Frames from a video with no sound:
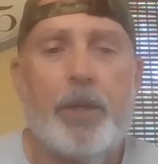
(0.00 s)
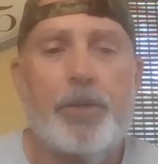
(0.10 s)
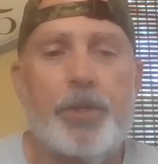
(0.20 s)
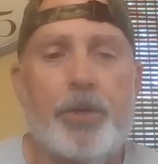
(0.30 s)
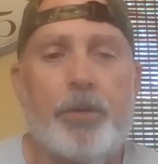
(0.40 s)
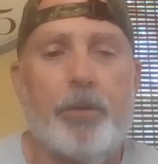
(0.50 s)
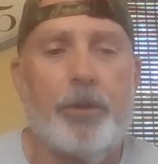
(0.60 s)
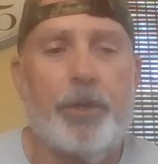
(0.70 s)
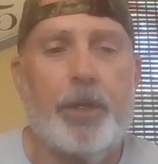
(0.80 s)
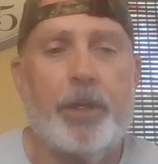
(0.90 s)
So
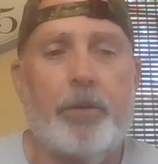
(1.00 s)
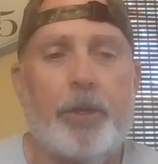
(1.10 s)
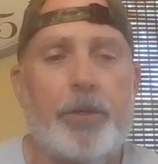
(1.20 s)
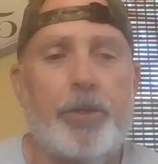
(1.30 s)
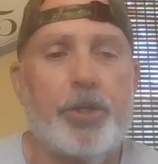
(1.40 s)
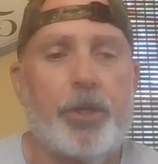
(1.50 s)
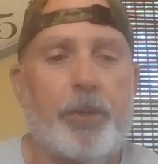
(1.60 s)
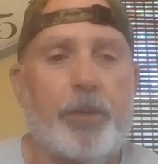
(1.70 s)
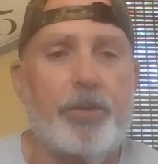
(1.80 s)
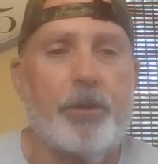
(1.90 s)
I thought I'd go ahead and share
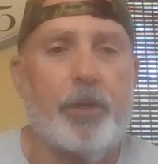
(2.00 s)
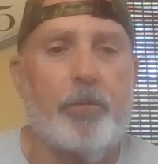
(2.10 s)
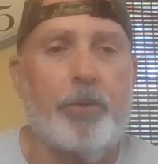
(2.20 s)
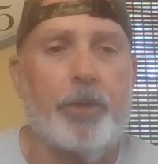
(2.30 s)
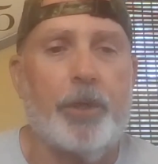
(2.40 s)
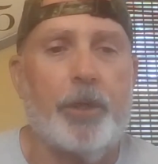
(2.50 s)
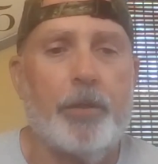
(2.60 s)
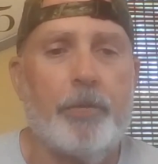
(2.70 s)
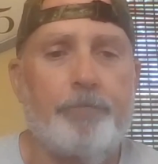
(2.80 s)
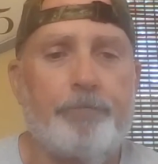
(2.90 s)
my screen with you
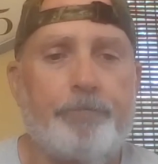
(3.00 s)
here.